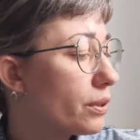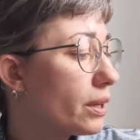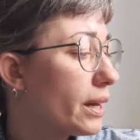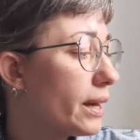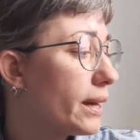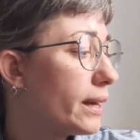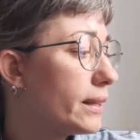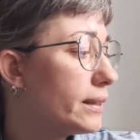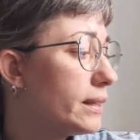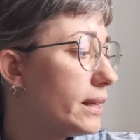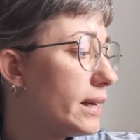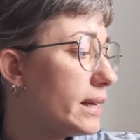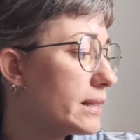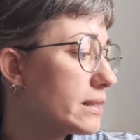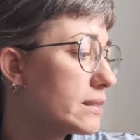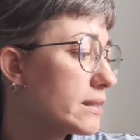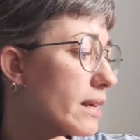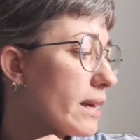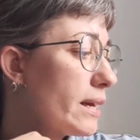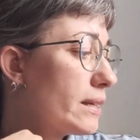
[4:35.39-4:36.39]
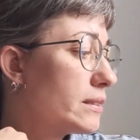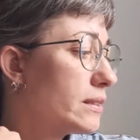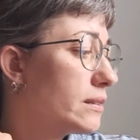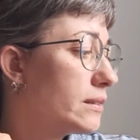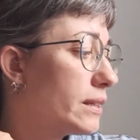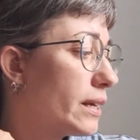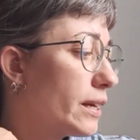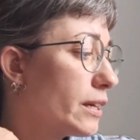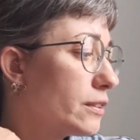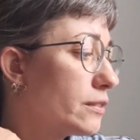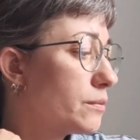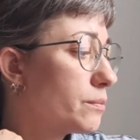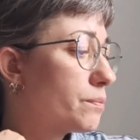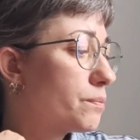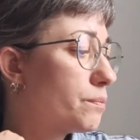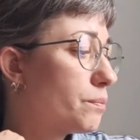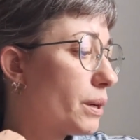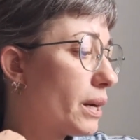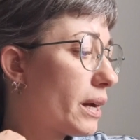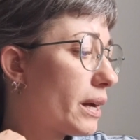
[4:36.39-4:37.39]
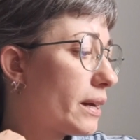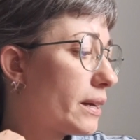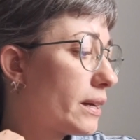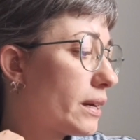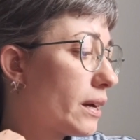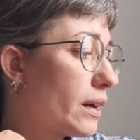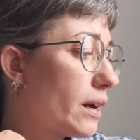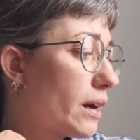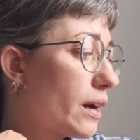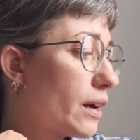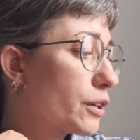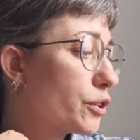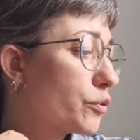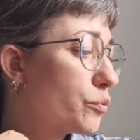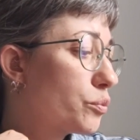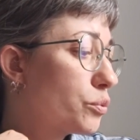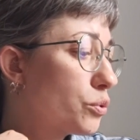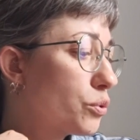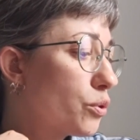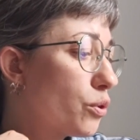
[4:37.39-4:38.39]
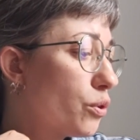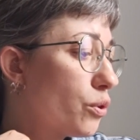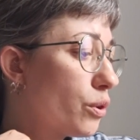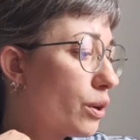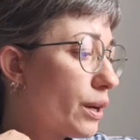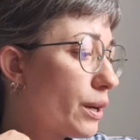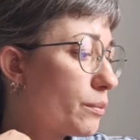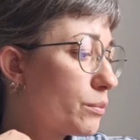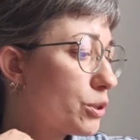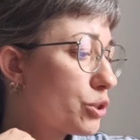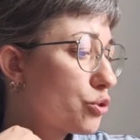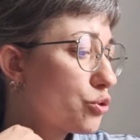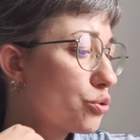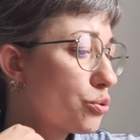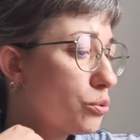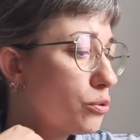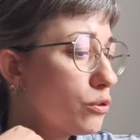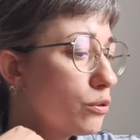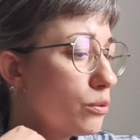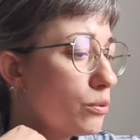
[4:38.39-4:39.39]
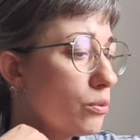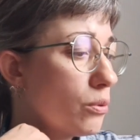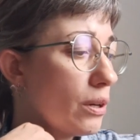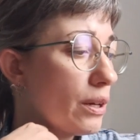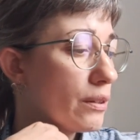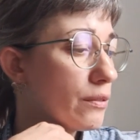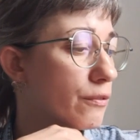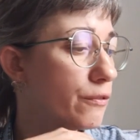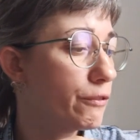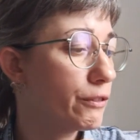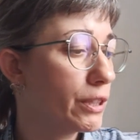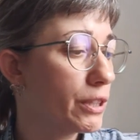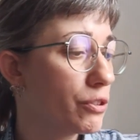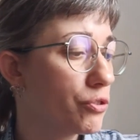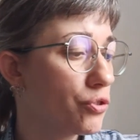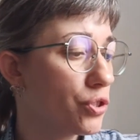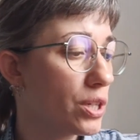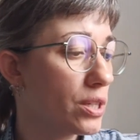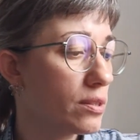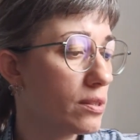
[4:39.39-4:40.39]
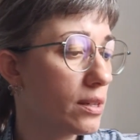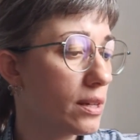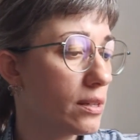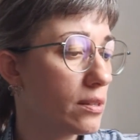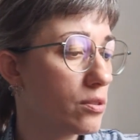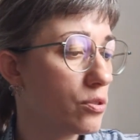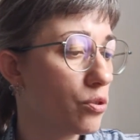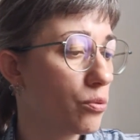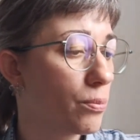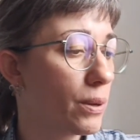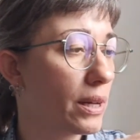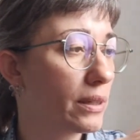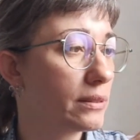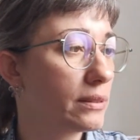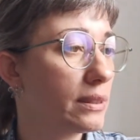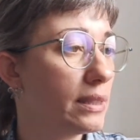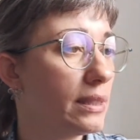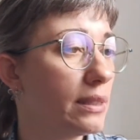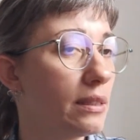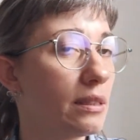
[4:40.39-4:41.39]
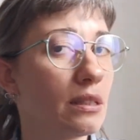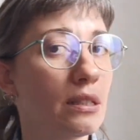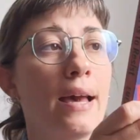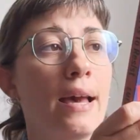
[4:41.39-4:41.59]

and it's edited by Akwugo, Emejulu and Francesca Sobande.